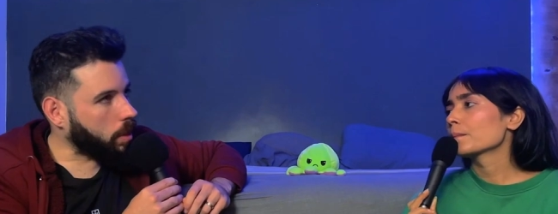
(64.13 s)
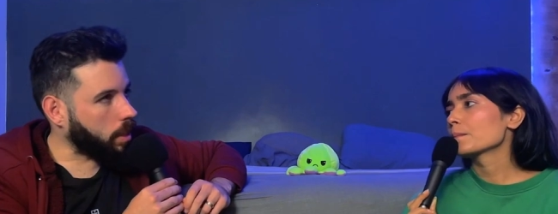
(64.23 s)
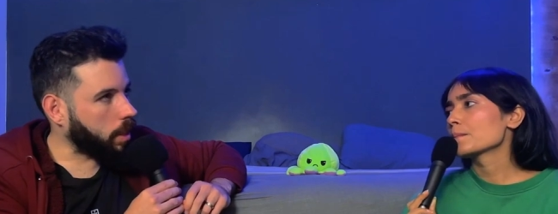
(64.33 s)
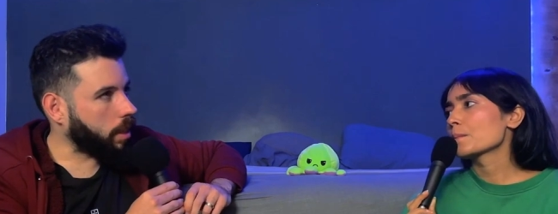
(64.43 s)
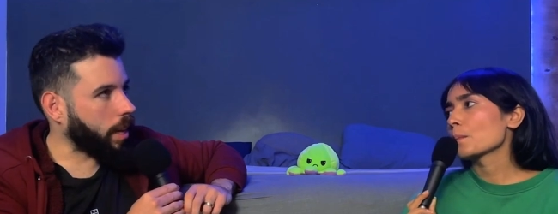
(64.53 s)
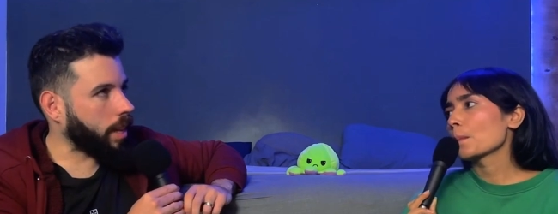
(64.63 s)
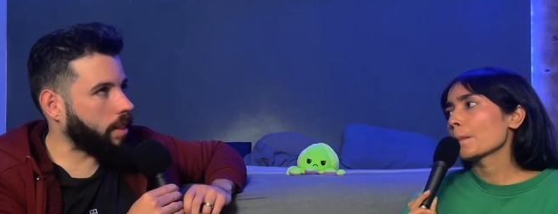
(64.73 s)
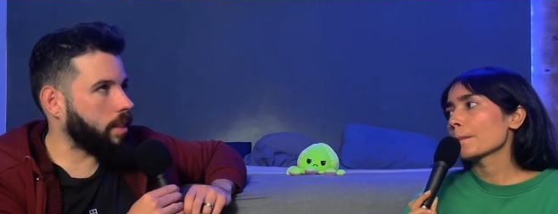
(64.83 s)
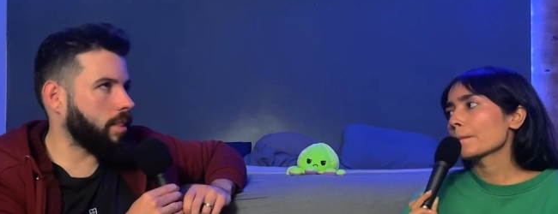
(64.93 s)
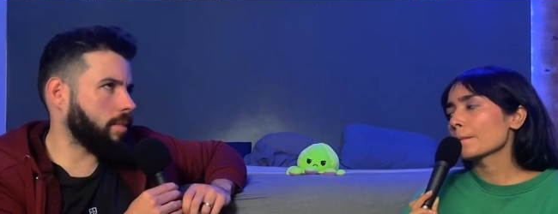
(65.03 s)
Speaker 1: people that
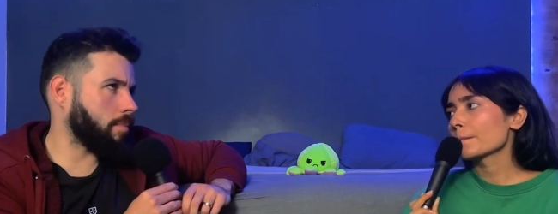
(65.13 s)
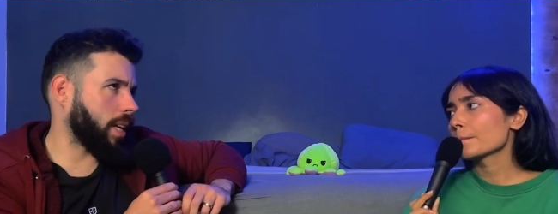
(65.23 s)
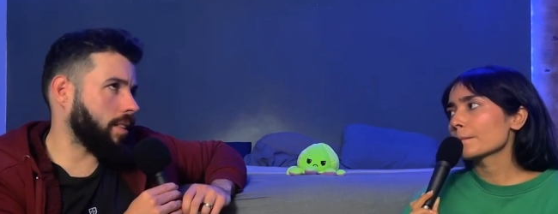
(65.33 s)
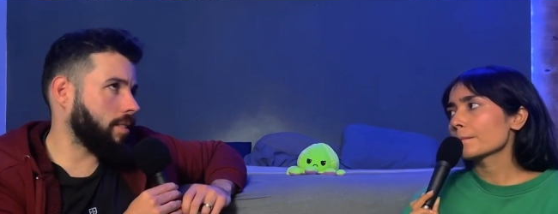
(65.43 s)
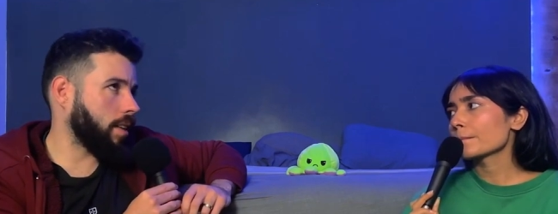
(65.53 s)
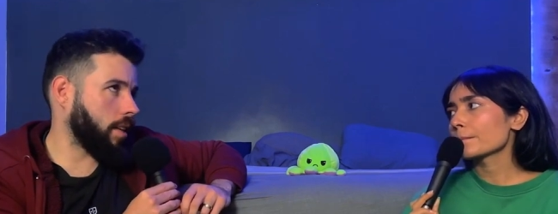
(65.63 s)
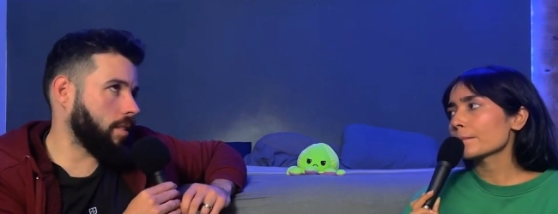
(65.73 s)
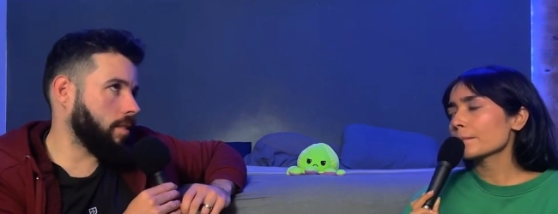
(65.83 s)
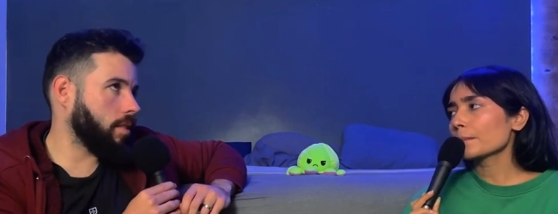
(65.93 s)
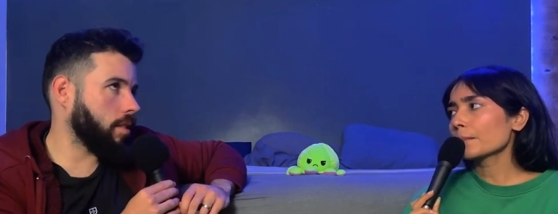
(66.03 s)
had these
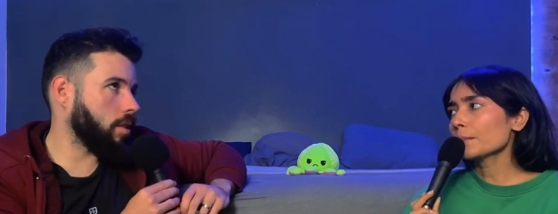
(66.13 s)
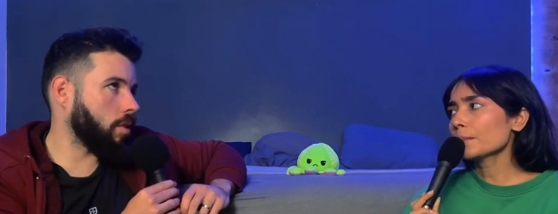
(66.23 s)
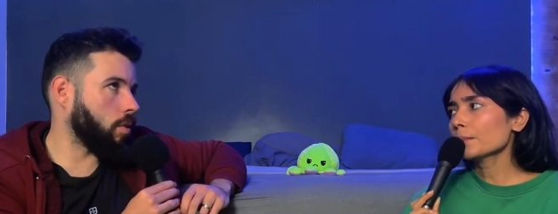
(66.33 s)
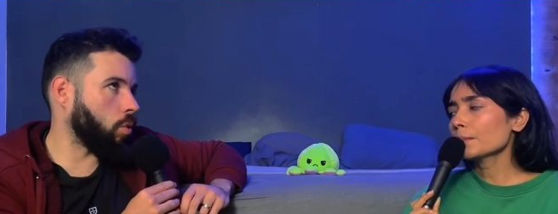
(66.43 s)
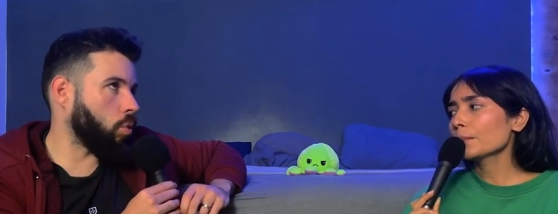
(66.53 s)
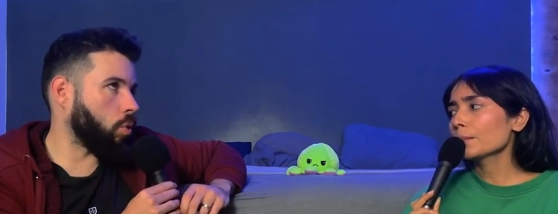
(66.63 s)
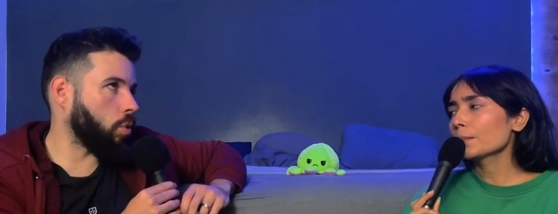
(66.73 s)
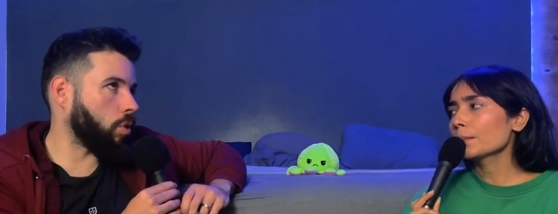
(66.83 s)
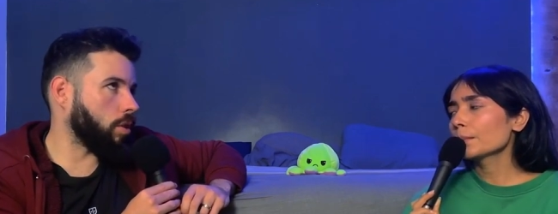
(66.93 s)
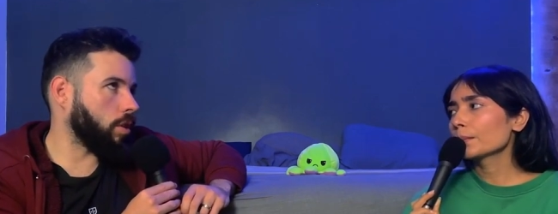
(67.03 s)
mindsets,
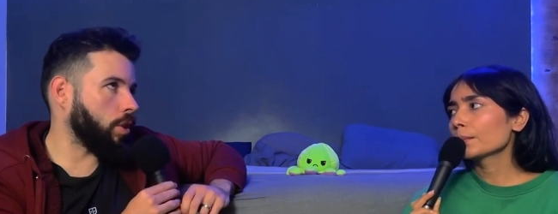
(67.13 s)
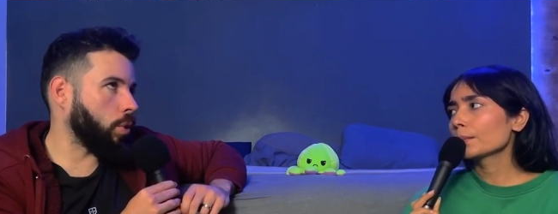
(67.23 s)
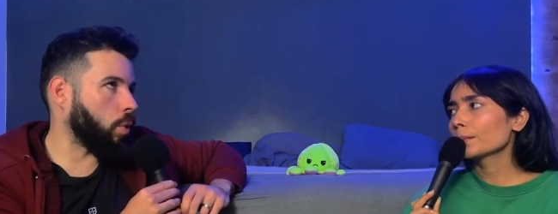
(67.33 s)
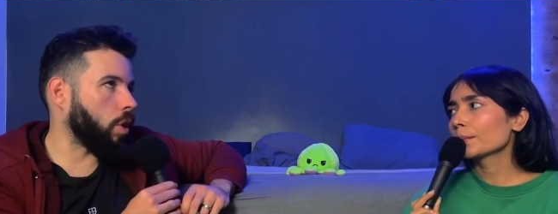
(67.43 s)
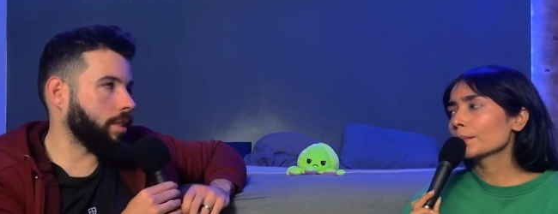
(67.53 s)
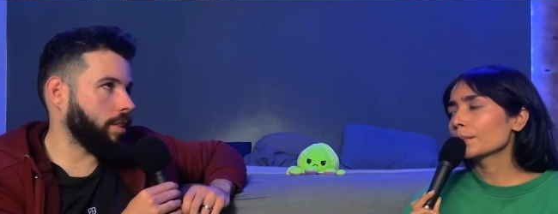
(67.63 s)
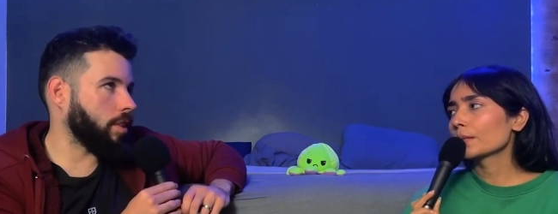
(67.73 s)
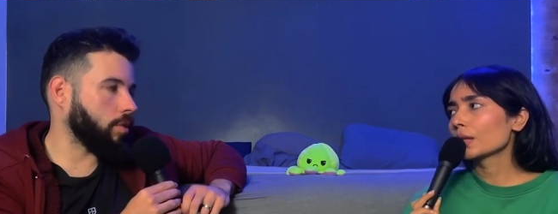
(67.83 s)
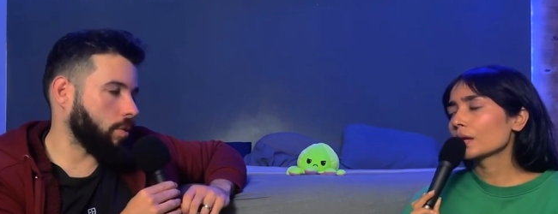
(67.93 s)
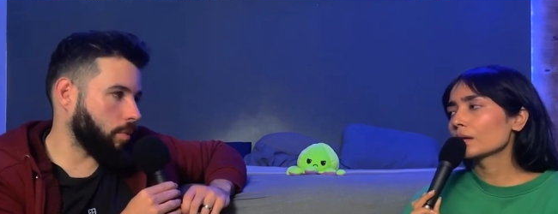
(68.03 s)
or you
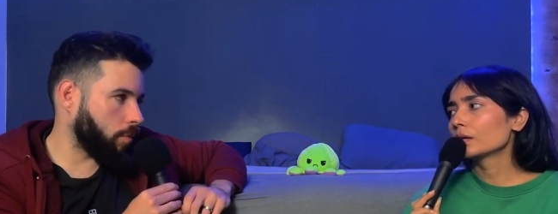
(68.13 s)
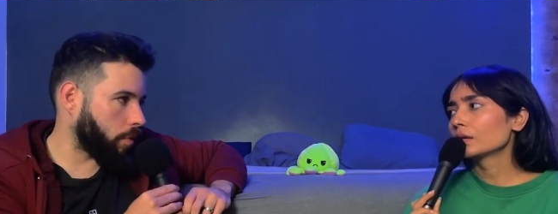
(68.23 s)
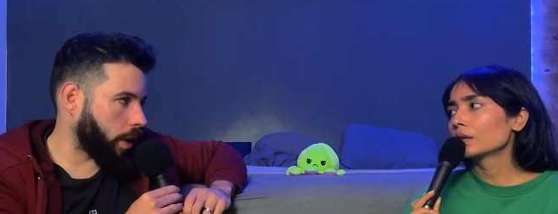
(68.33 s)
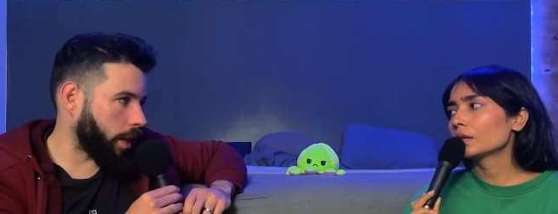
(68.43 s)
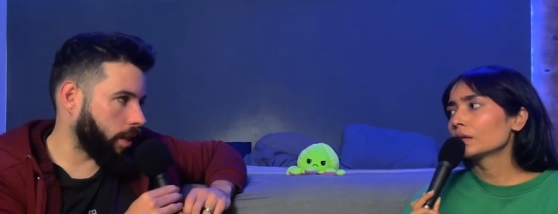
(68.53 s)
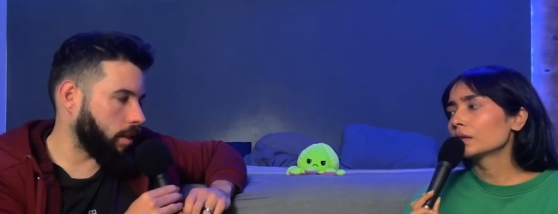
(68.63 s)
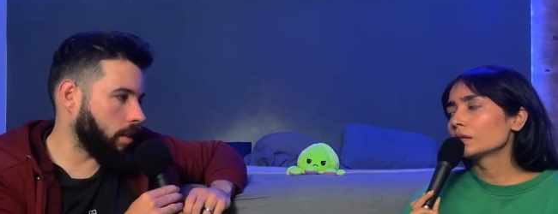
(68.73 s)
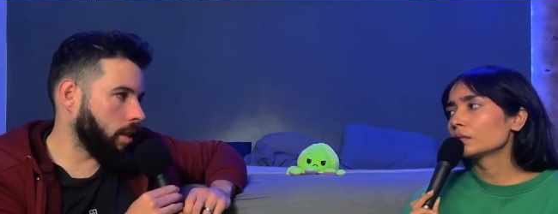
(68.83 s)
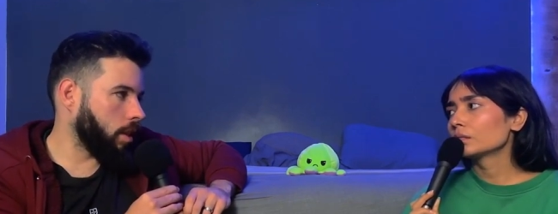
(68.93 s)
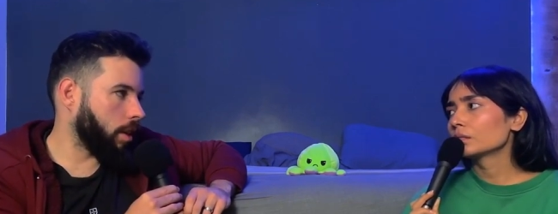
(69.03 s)
always also
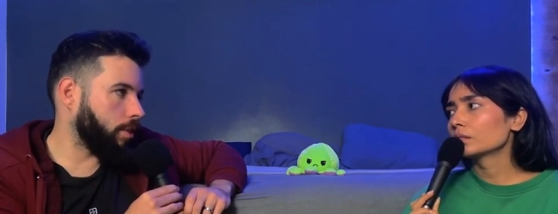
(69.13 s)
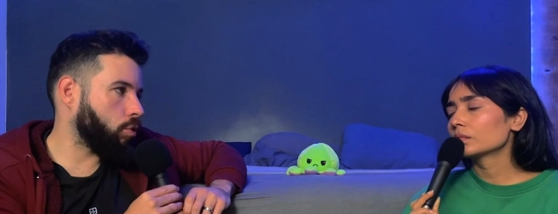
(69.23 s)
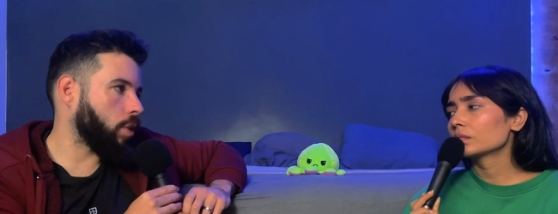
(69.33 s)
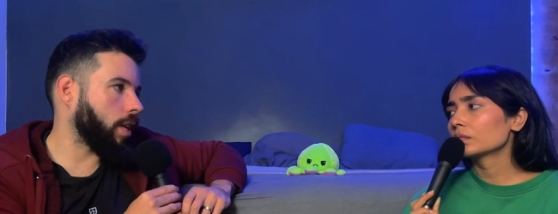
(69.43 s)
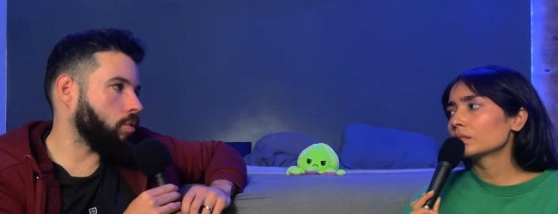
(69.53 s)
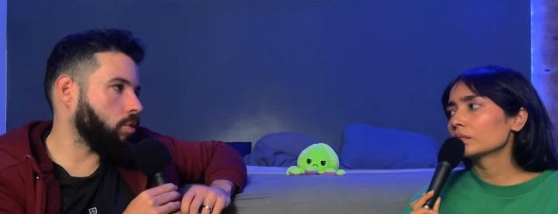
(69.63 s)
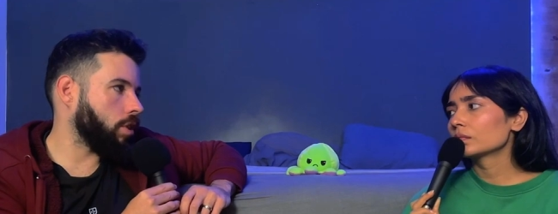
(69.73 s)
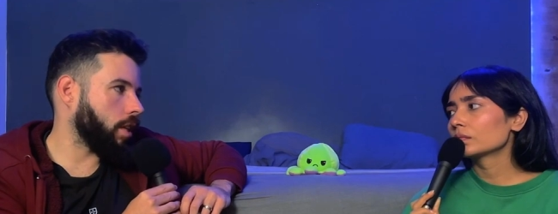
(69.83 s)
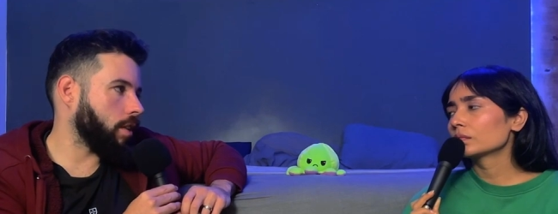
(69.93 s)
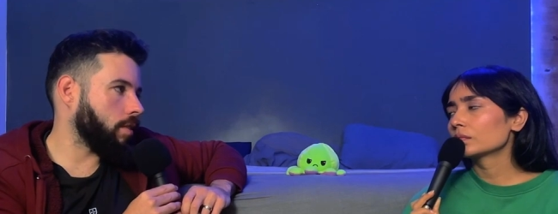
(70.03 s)
find and try
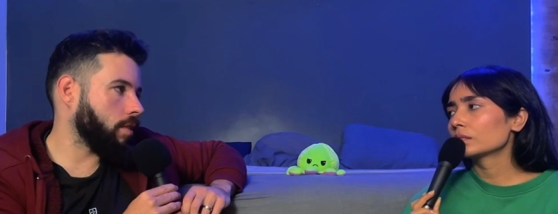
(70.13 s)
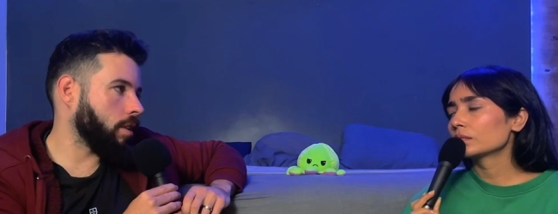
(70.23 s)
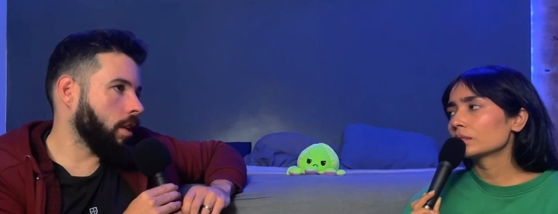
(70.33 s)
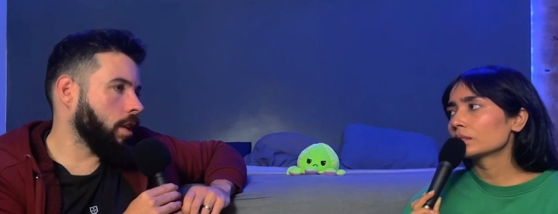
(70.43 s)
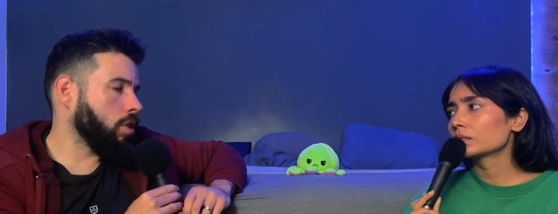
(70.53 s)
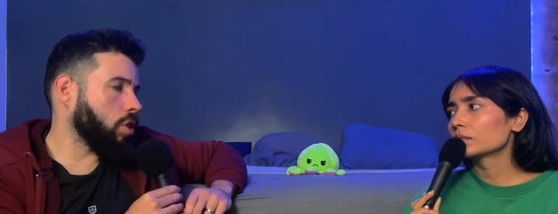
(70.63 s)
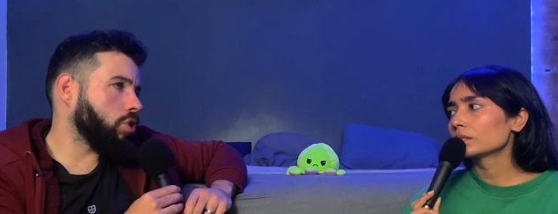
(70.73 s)
to chase,